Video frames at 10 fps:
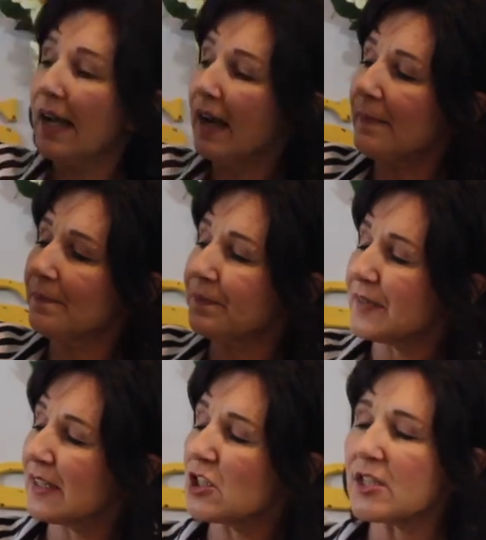a
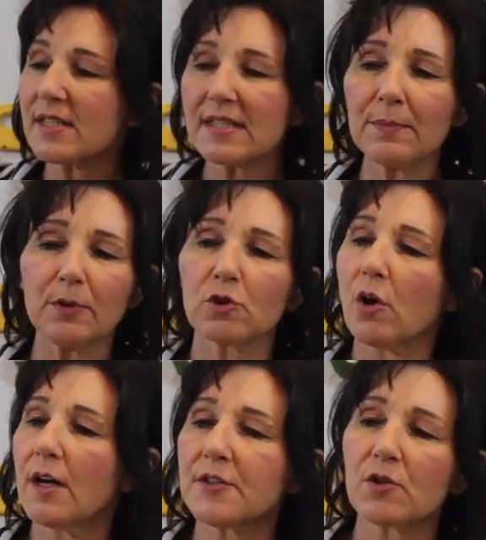simple
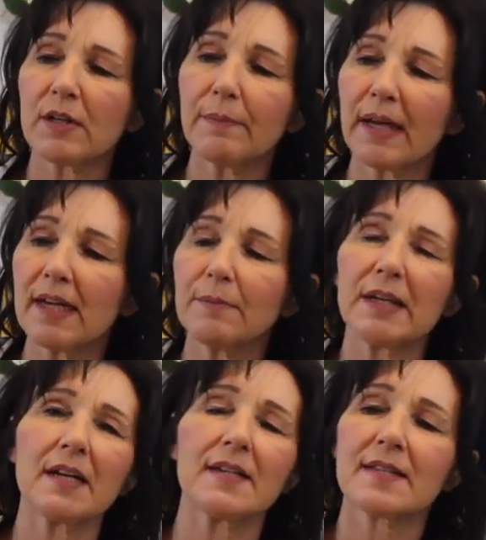drawstring bag,
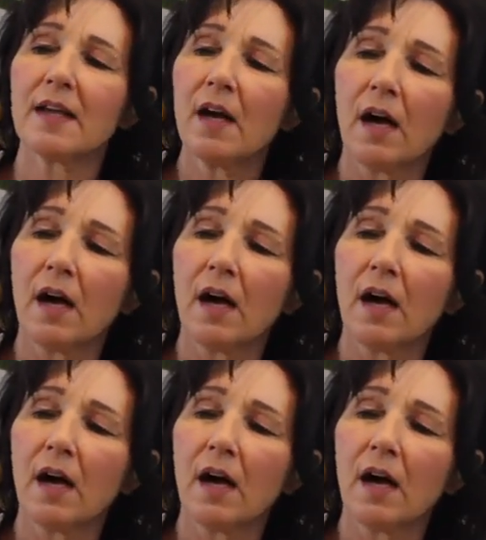because